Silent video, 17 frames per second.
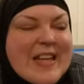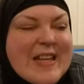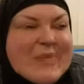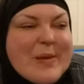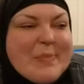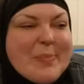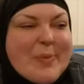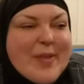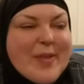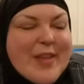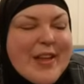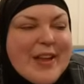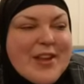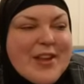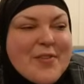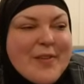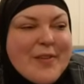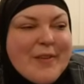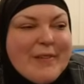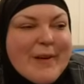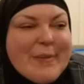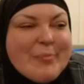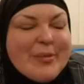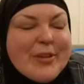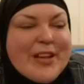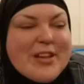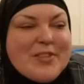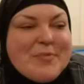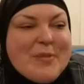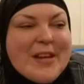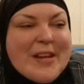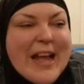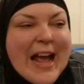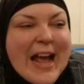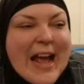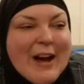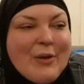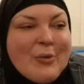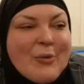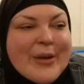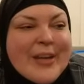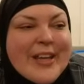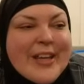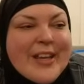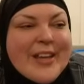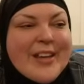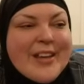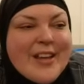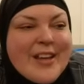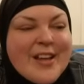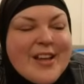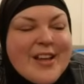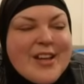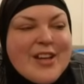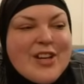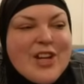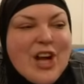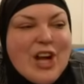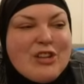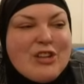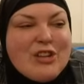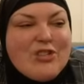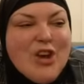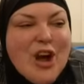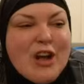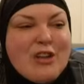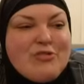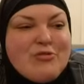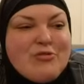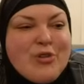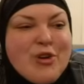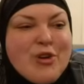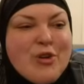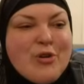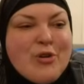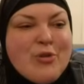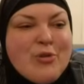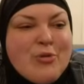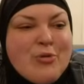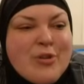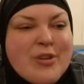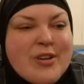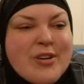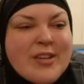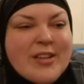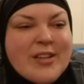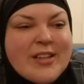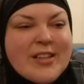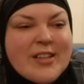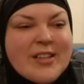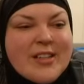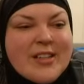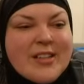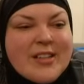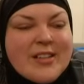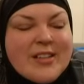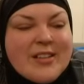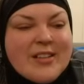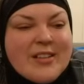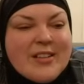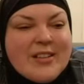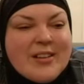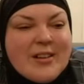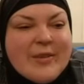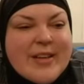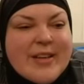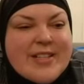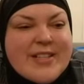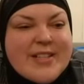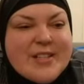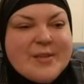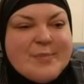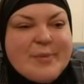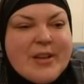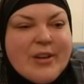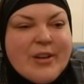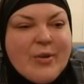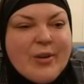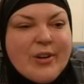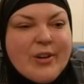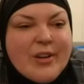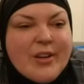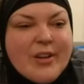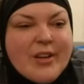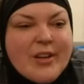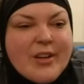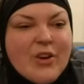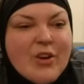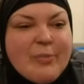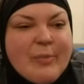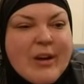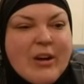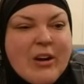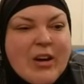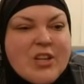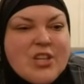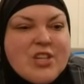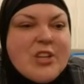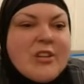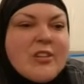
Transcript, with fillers: People think you're a replacement Howie. That's not true. Oh, he's in his pee corner. Oh my gosh.